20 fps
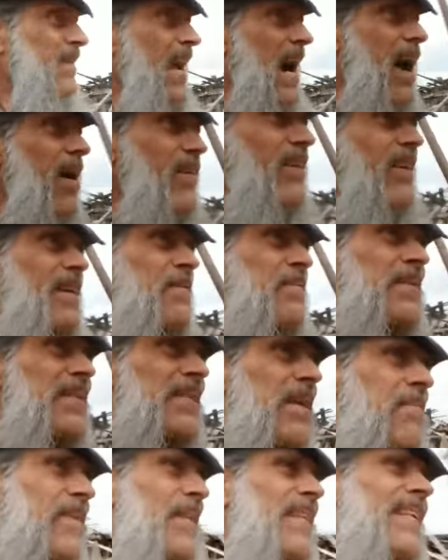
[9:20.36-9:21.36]
outcome of
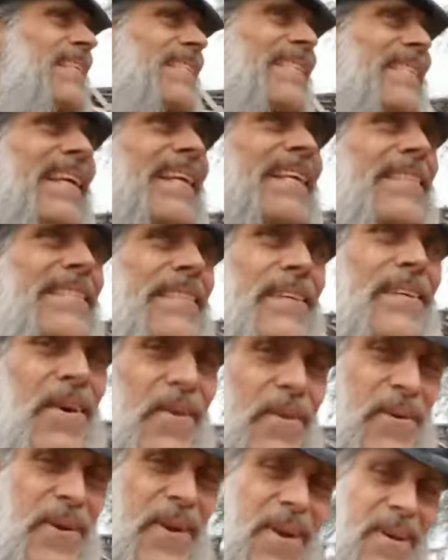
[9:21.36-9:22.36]
some of these things that are
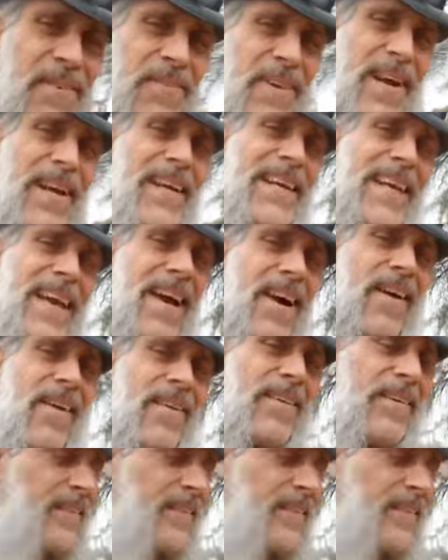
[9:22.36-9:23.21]
going on right now,